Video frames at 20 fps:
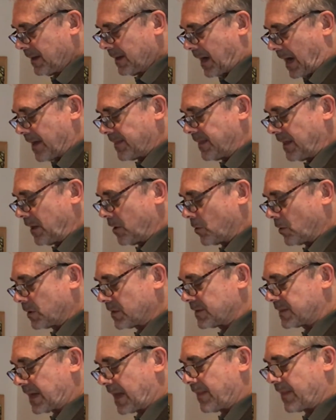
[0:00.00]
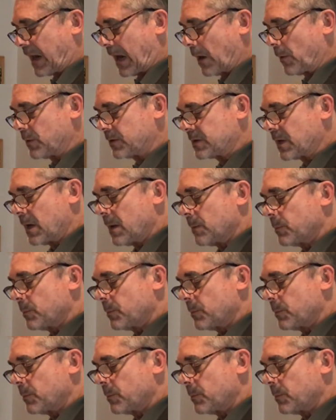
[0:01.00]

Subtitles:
I think you could say that I was